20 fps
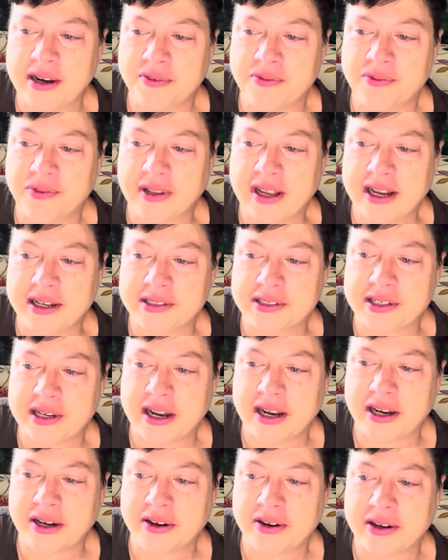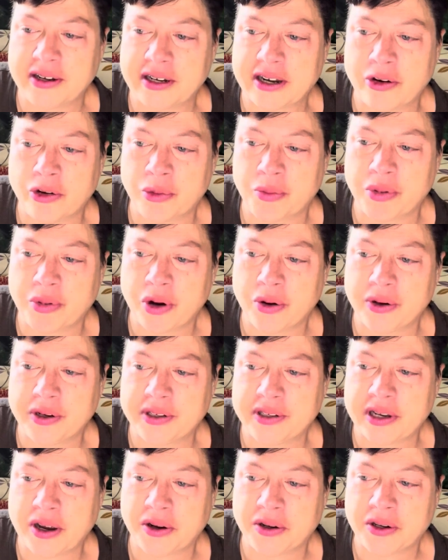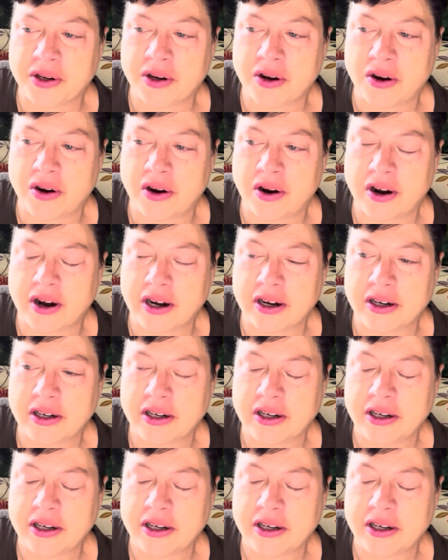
a flat tire and now a broken down car.